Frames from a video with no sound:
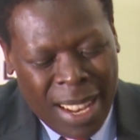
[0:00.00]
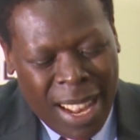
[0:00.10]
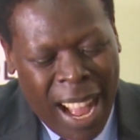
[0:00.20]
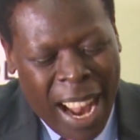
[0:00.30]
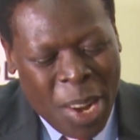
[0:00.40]

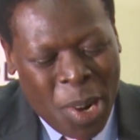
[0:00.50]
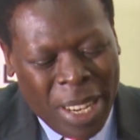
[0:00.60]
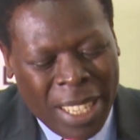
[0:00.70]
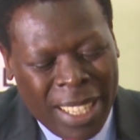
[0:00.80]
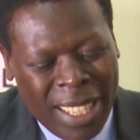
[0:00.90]
are
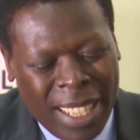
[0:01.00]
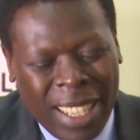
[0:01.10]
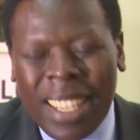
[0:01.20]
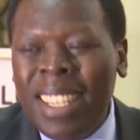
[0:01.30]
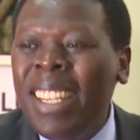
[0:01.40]
not
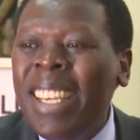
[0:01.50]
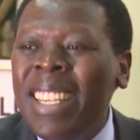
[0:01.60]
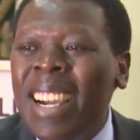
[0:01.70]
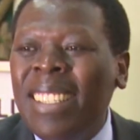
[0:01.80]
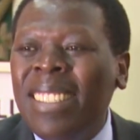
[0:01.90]

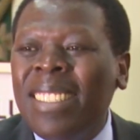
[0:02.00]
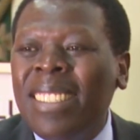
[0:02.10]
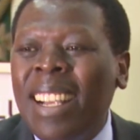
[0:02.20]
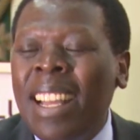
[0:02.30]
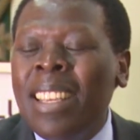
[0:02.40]

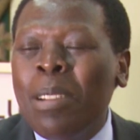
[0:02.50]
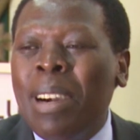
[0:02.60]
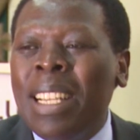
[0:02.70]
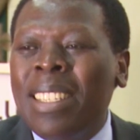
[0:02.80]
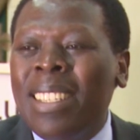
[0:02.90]
leaders. I think
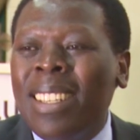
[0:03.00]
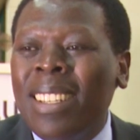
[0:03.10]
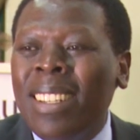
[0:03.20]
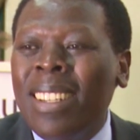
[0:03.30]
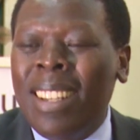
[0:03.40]
what
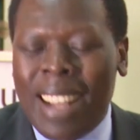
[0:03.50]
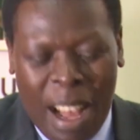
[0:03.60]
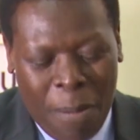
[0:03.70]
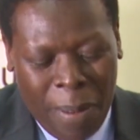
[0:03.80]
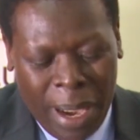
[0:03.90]

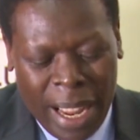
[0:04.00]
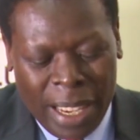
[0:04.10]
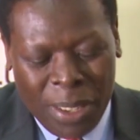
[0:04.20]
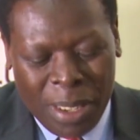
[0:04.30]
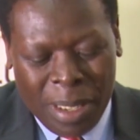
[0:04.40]
Africa
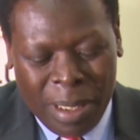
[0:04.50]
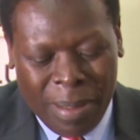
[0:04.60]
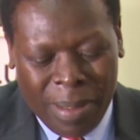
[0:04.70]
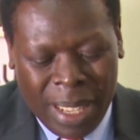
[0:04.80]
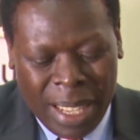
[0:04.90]
is short
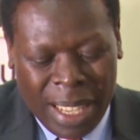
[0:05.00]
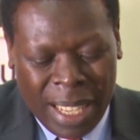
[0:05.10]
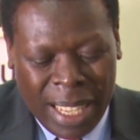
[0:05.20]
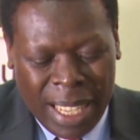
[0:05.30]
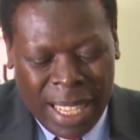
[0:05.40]
of
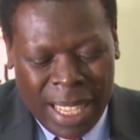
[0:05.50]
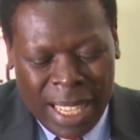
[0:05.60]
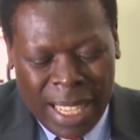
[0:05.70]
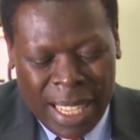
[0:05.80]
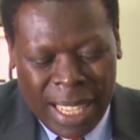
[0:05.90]

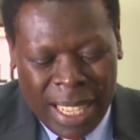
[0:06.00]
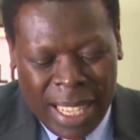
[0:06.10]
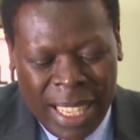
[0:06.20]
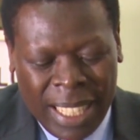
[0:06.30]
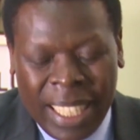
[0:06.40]

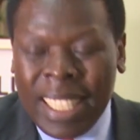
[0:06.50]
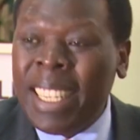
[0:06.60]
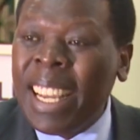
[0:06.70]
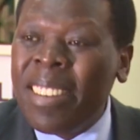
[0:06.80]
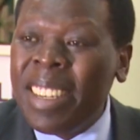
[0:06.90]
is
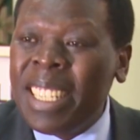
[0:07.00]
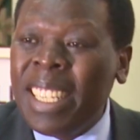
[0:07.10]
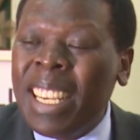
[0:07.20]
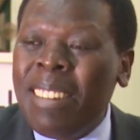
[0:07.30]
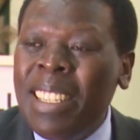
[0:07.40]

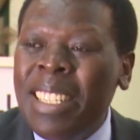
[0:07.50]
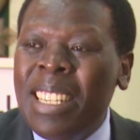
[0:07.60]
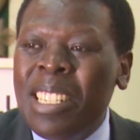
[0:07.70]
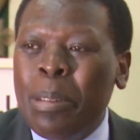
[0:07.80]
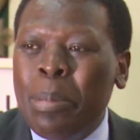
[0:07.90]
integrity in our
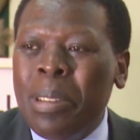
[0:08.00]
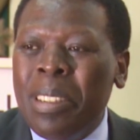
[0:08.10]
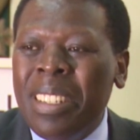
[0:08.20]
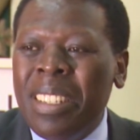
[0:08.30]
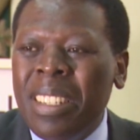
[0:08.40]
leadership.
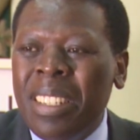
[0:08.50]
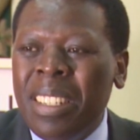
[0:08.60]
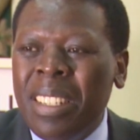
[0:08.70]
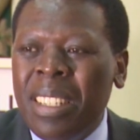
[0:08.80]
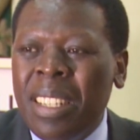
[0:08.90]

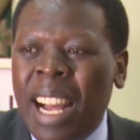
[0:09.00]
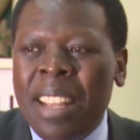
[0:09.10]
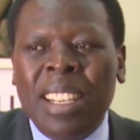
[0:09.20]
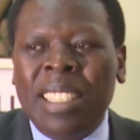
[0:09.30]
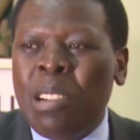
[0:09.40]

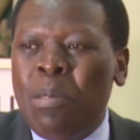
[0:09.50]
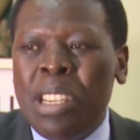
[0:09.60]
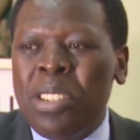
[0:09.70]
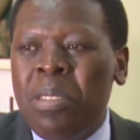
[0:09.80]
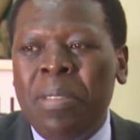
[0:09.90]
I think it's a
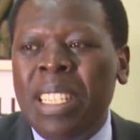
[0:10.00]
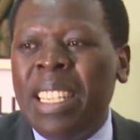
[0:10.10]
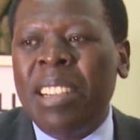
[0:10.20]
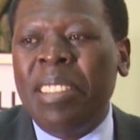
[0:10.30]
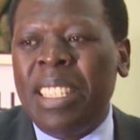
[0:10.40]
question of
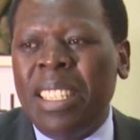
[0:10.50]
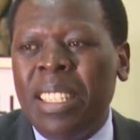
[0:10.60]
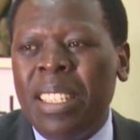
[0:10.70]
integrity.